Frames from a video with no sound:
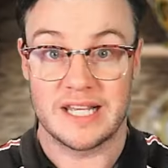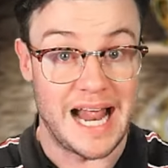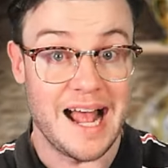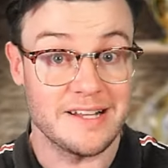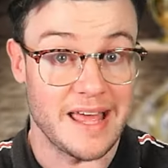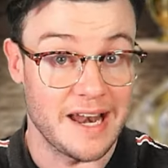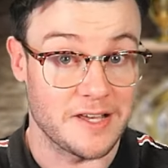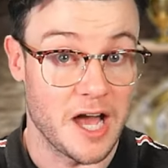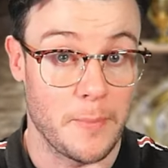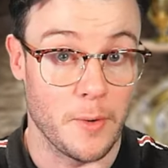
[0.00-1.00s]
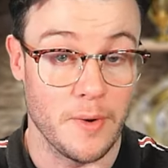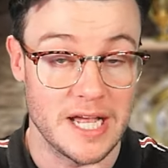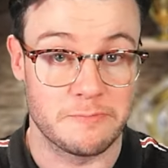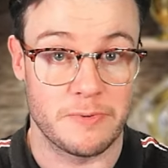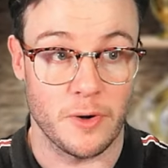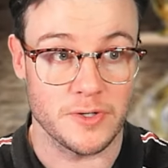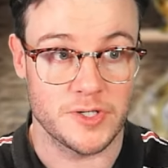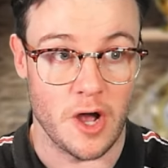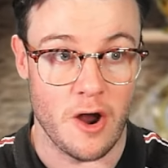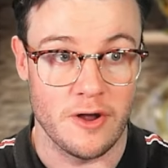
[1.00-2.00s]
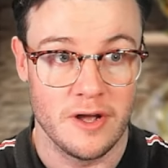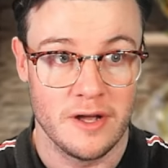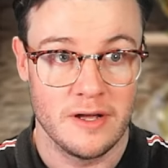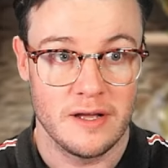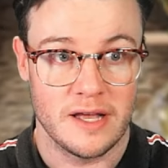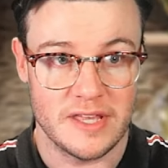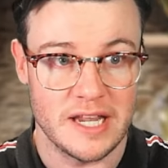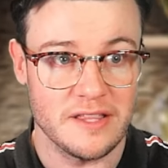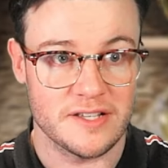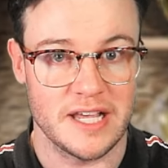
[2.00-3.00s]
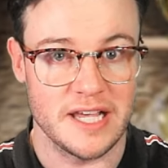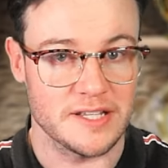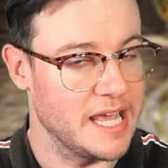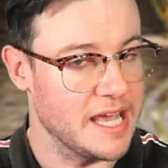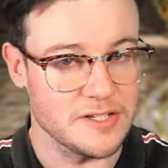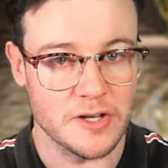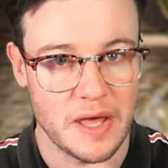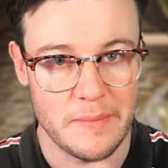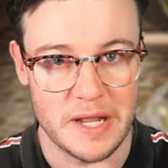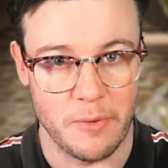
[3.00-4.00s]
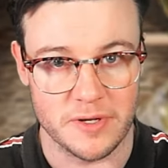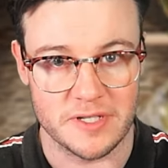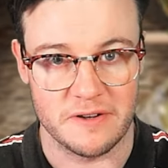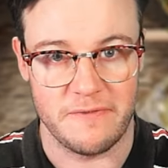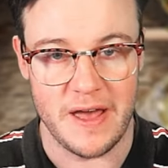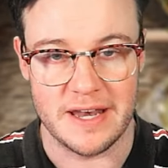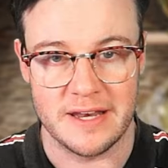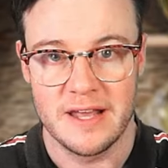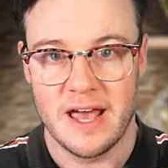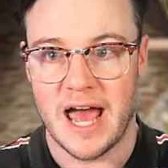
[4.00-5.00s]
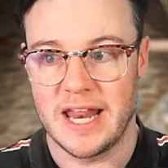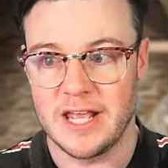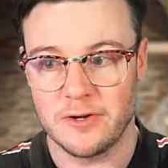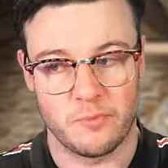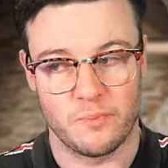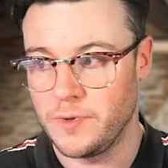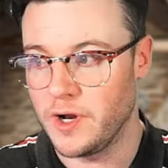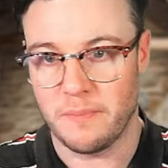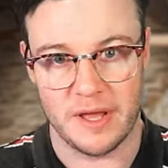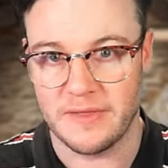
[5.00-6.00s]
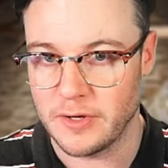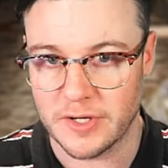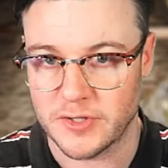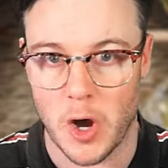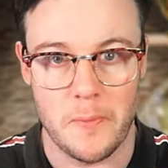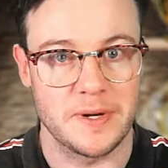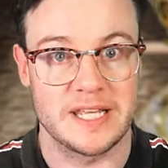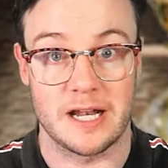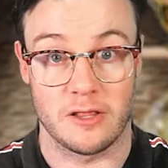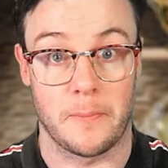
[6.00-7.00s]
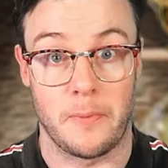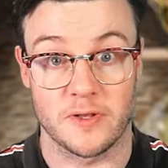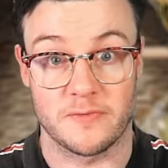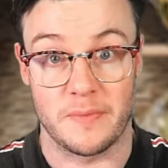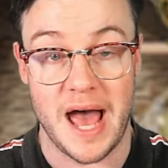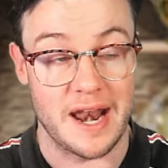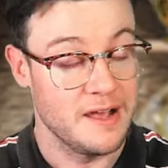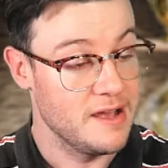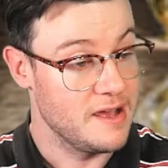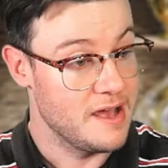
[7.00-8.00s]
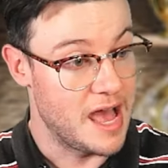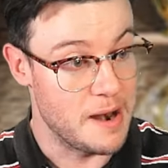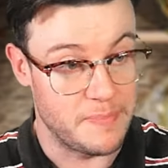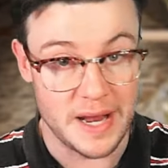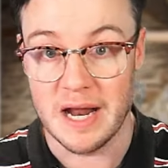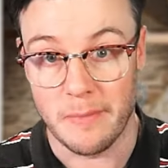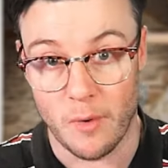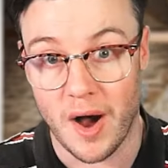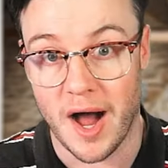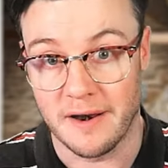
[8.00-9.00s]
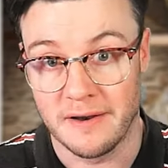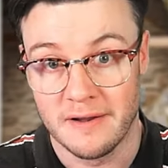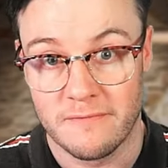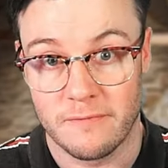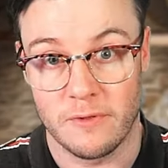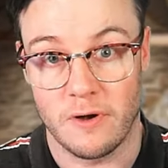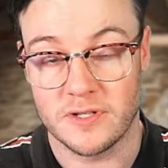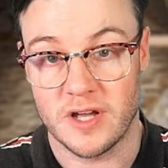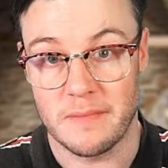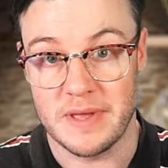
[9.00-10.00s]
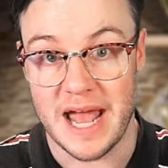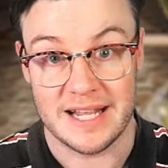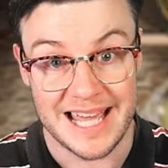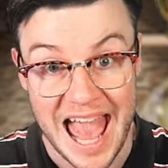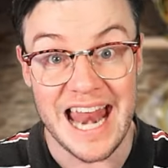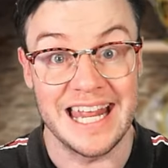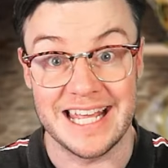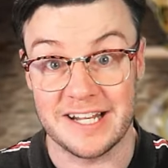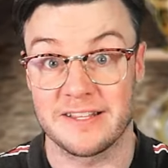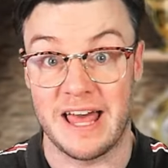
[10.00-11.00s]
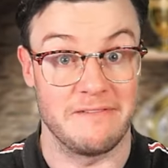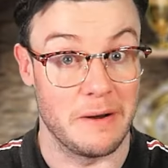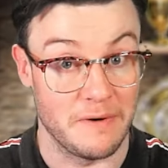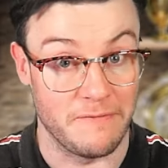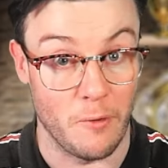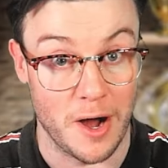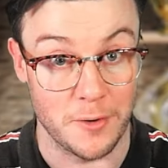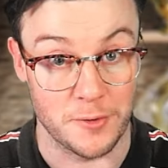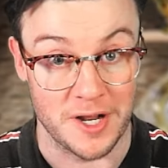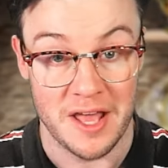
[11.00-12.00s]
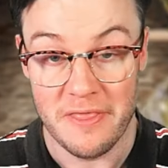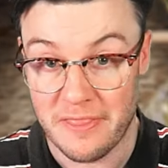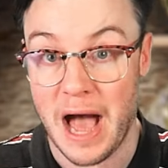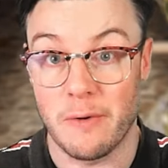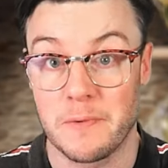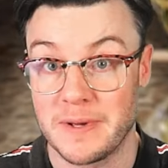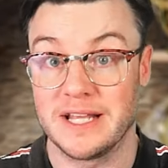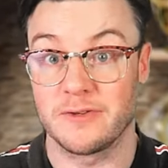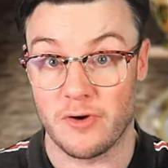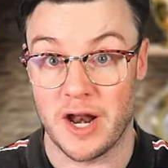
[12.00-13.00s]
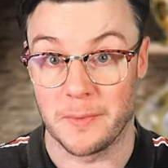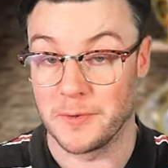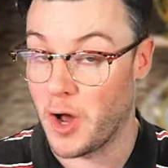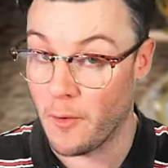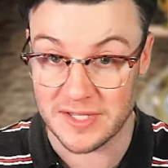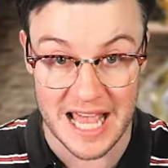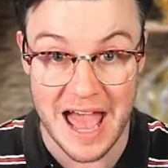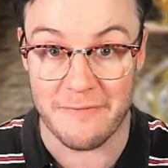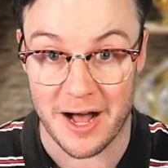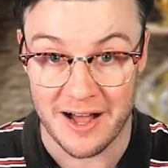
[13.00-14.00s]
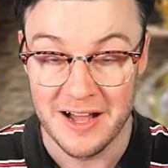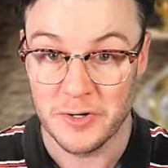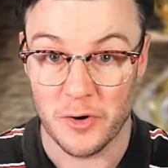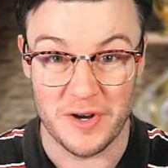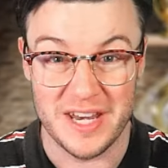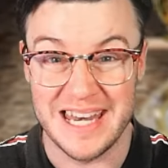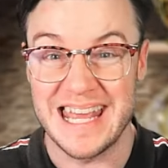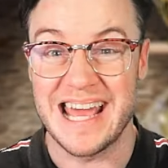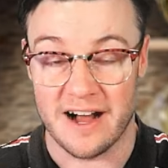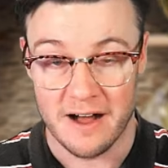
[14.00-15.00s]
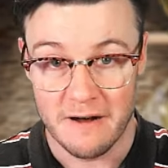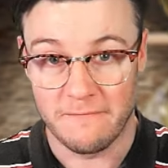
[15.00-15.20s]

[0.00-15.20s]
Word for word: he's going to add to that in a couple of weeks. But also, at the end of the season, he hasn't got that many points to defend, and he could, you know, play the US Open, get a lot of points from that, and be number 1 for a long time yet. Can he get to that number 400? That would be incredible. No one's ever gone near